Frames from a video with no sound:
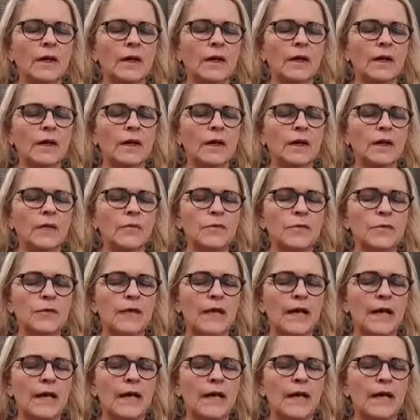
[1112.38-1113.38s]
If
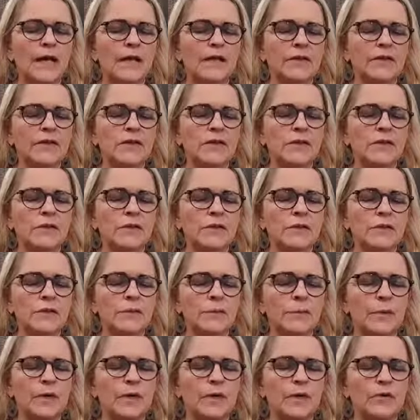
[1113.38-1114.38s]
an age
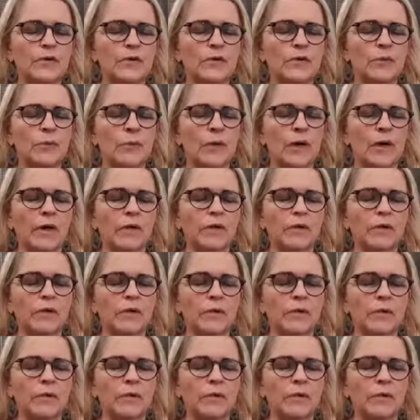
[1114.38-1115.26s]
springs to mind